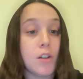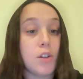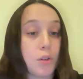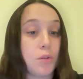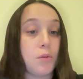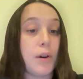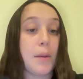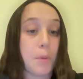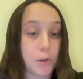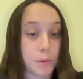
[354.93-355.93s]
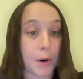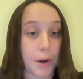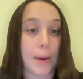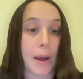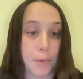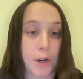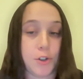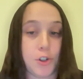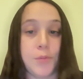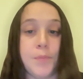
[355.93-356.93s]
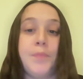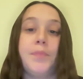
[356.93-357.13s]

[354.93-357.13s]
to a postpartum hemorrhage.